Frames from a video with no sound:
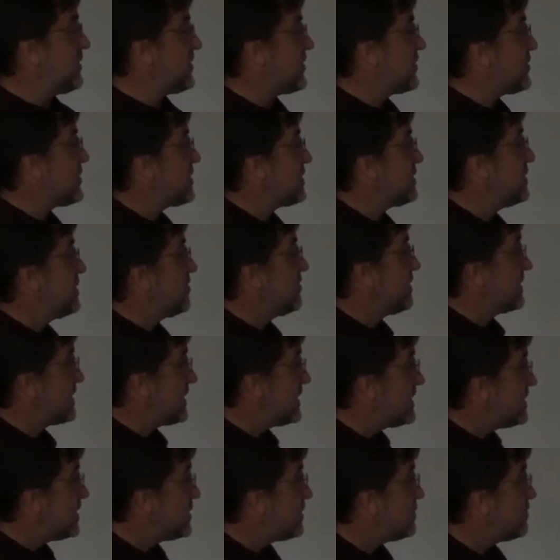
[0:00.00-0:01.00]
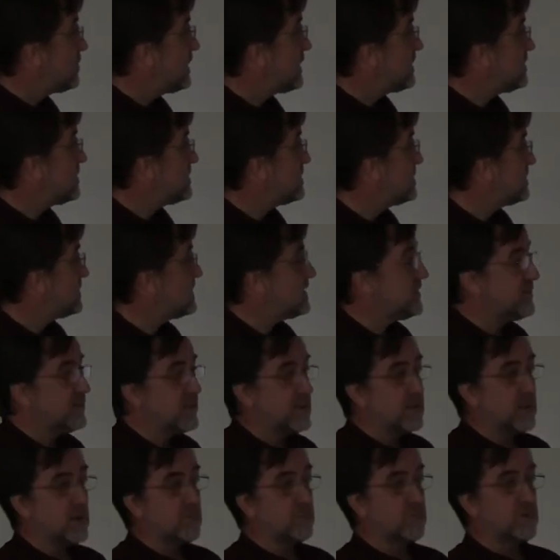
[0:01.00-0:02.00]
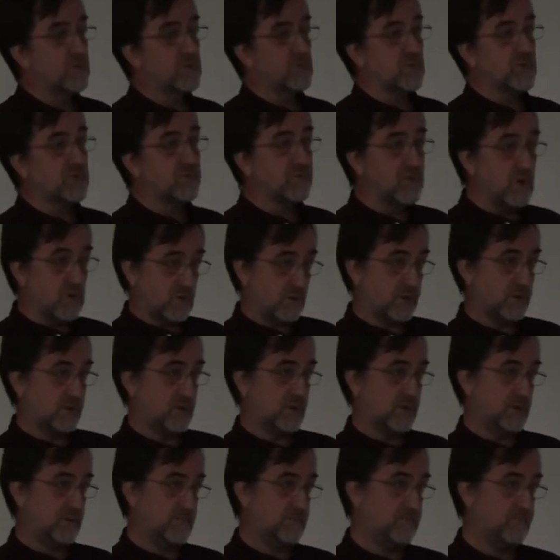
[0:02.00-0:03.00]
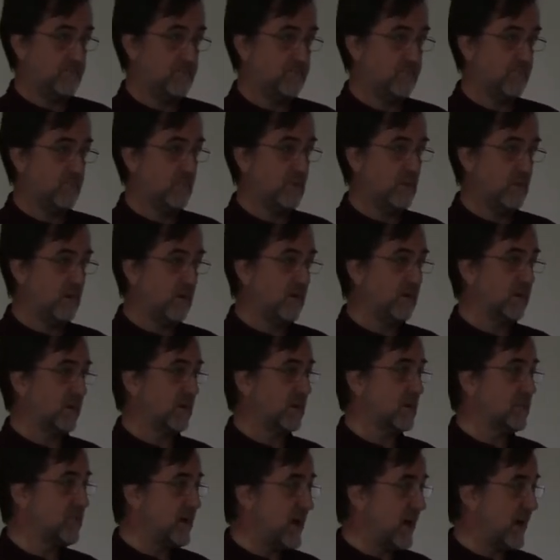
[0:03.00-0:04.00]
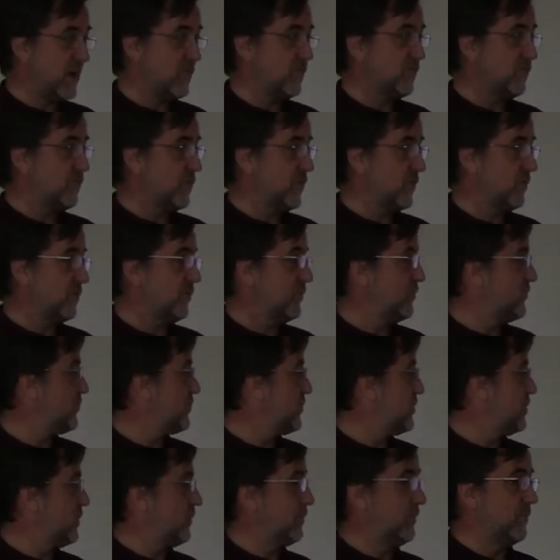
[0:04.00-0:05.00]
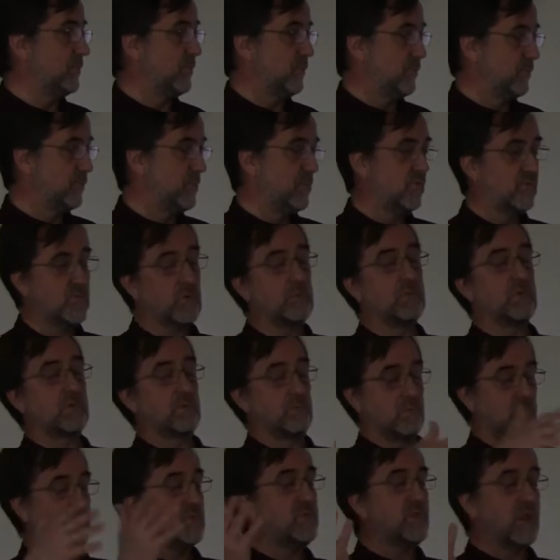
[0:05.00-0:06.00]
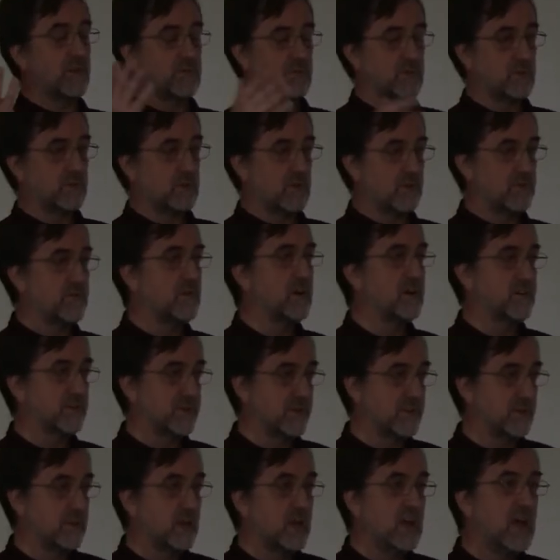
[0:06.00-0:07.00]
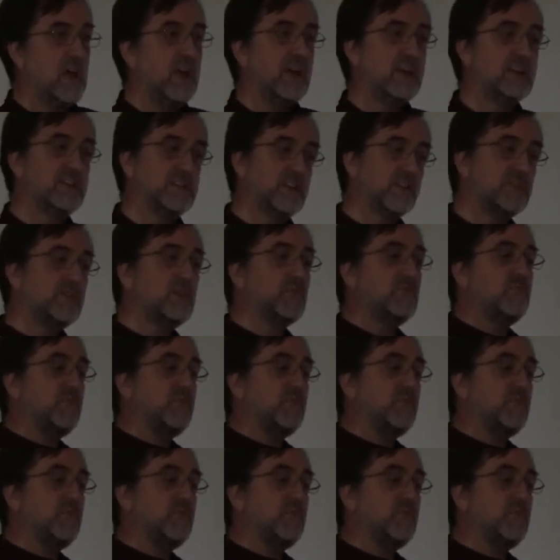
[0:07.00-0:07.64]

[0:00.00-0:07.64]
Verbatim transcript: a certain validity period and they can be revoked on a command from, from, from a central authority. It doesn't